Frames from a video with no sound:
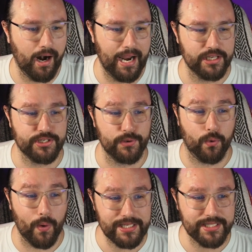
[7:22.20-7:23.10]
right, so
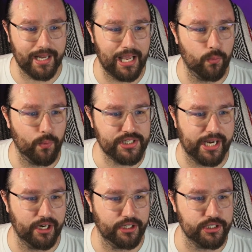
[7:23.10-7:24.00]
question 9, which
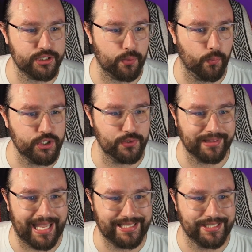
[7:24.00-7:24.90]
characters would you
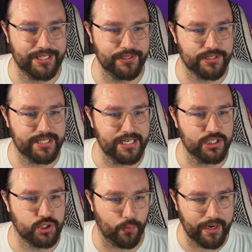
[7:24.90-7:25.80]
like to see
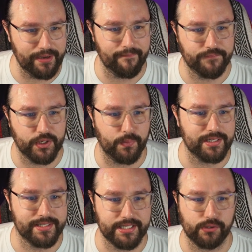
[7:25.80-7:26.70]
join
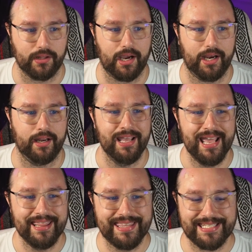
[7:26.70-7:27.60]
Figuarts Zero line?
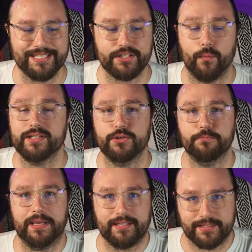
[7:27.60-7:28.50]
This is going to
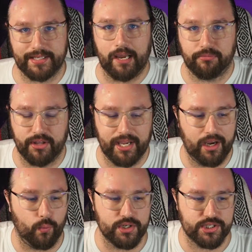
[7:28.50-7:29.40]
be the same
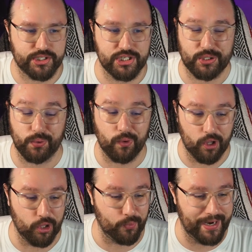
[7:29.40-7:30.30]
thing. We're just gonna scroll
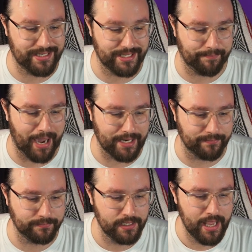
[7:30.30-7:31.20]
all the way to the
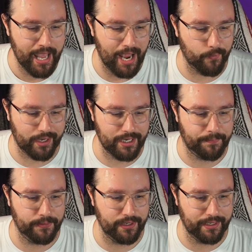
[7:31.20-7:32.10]
bottom and we're gonna
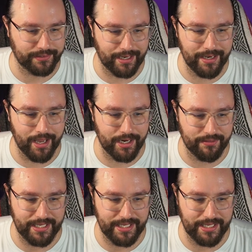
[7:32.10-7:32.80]
put none of the